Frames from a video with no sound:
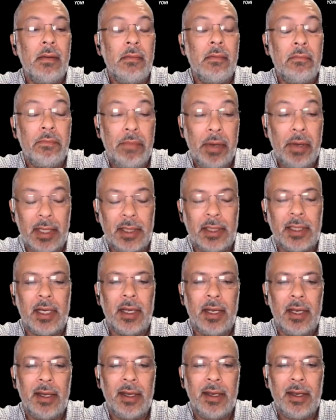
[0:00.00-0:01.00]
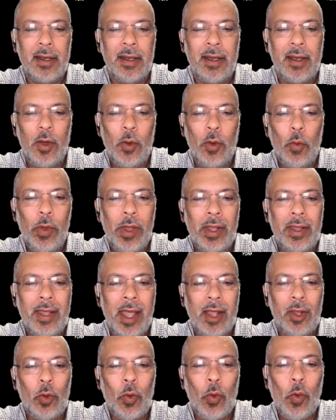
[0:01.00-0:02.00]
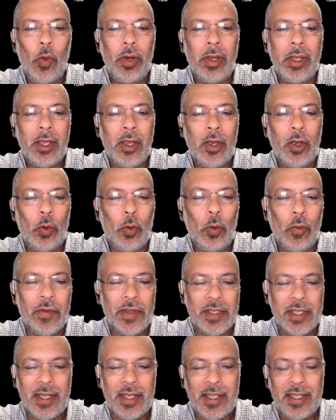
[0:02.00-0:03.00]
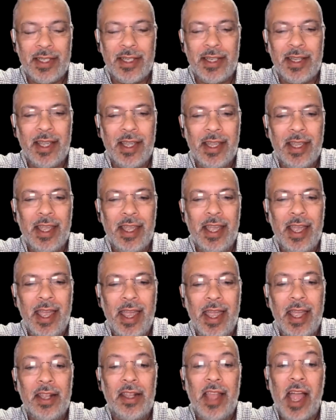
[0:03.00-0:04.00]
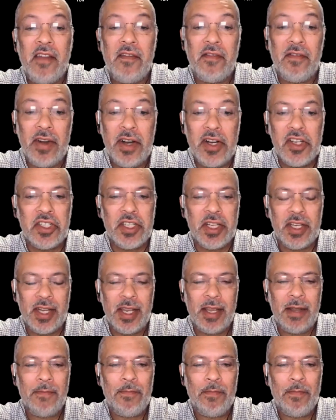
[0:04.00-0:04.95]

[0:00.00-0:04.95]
But with that all inclusiveness and diversity,